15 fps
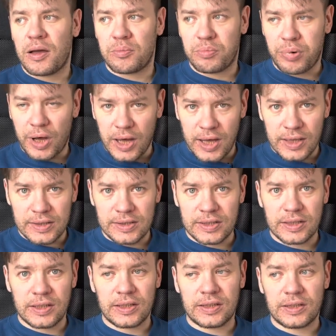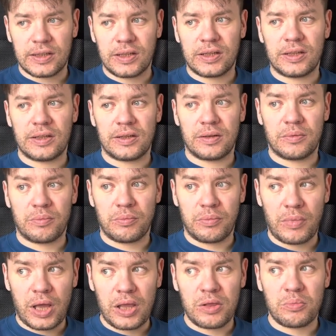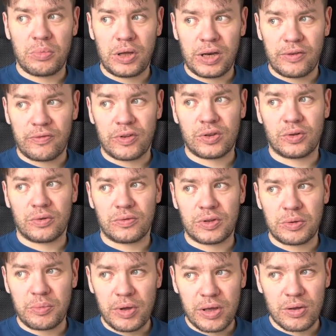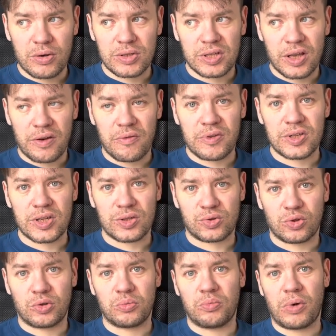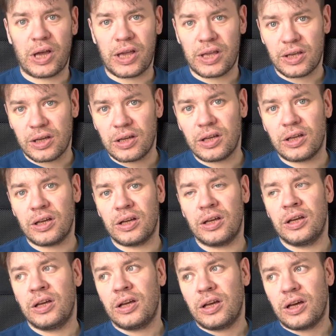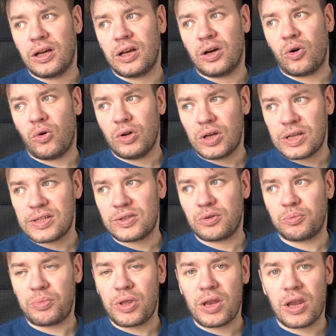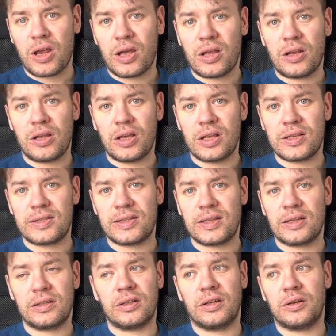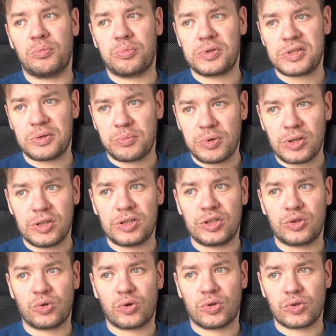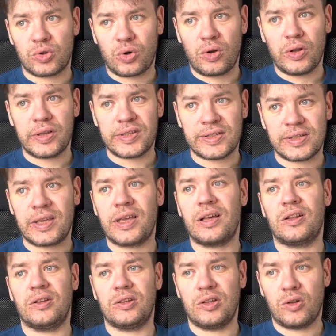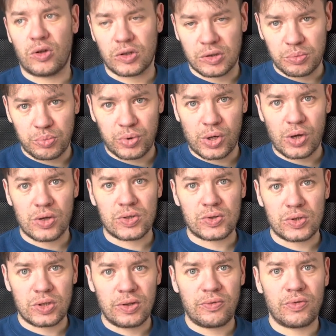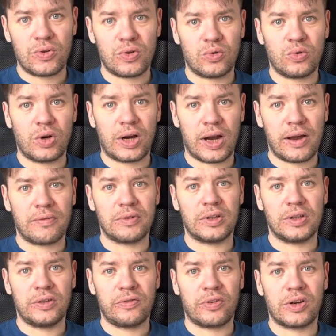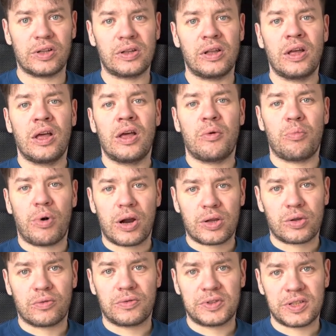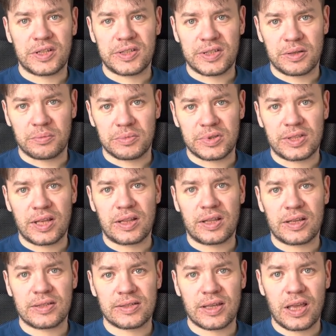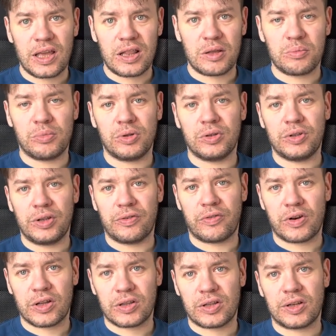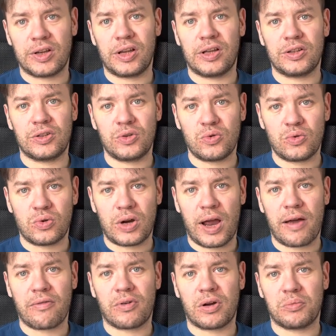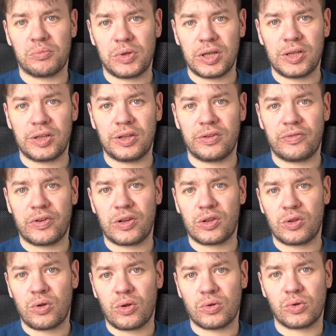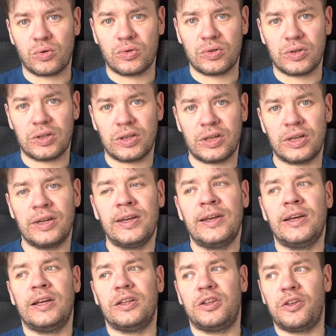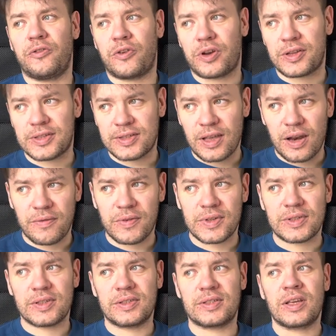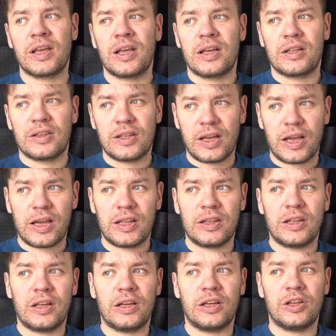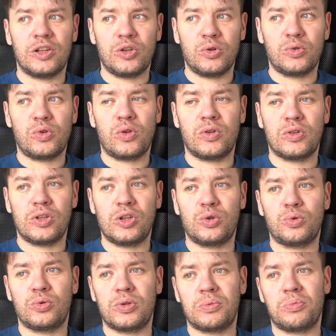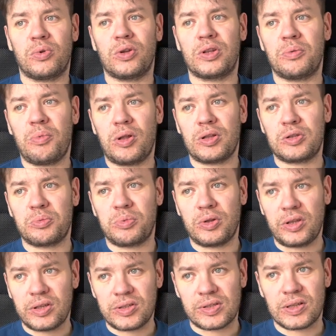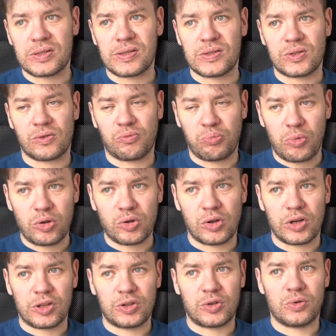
But the main benefit of the microservices, on my honest opinion, is the possibility to control and scale the load. Because if you have the different part of systems that are scalable differently, and you have completely different load on the different services, then you don't need to deploy the multiple instances of monolith.